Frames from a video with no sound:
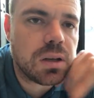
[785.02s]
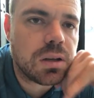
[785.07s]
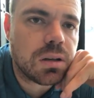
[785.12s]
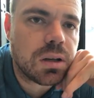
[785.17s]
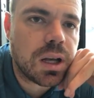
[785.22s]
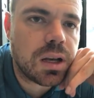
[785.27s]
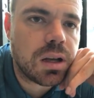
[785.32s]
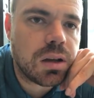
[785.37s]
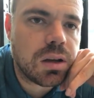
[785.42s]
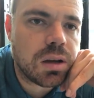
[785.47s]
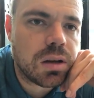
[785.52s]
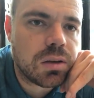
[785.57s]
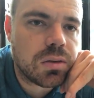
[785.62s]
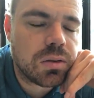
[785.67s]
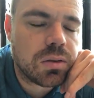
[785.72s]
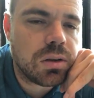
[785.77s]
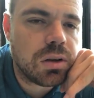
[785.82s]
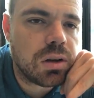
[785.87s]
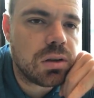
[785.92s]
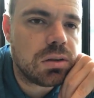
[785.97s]
kind of,
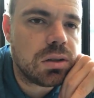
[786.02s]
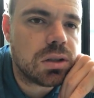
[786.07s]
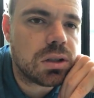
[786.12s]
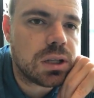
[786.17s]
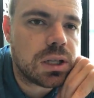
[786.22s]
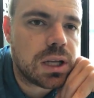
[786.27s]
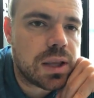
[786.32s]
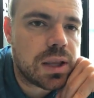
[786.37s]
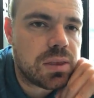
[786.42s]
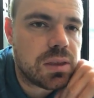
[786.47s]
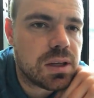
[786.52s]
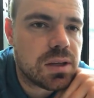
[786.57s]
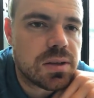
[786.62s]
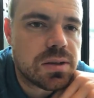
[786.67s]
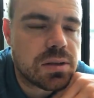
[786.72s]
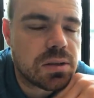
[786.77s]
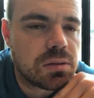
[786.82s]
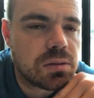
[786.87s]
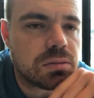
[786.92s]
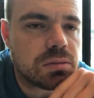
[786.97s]
looking at these
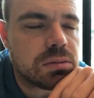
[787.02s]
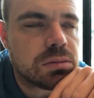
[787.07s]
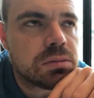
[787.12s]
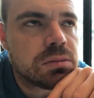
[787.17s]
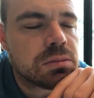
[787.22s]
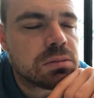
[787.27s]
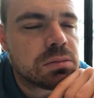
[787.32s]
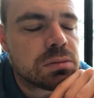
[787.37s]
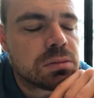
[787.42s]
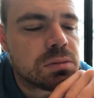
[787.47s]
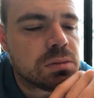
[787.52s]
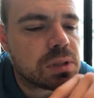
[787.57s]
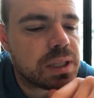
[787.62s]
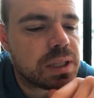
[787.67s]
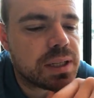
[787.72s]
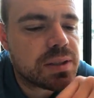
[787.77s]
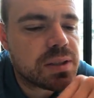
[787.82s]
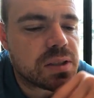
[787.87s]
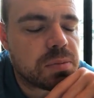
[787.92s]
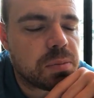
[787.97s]
and
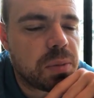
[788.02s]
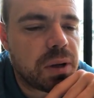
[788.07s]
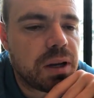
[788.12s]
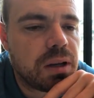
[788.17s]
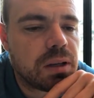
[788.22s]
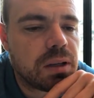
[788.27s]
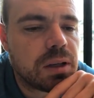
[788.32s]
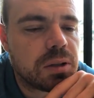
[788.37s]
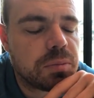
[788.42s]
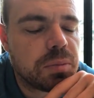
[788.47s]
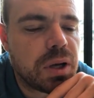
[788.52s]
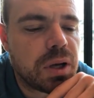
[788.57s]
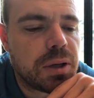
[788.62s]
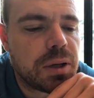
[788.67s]
anticipating them,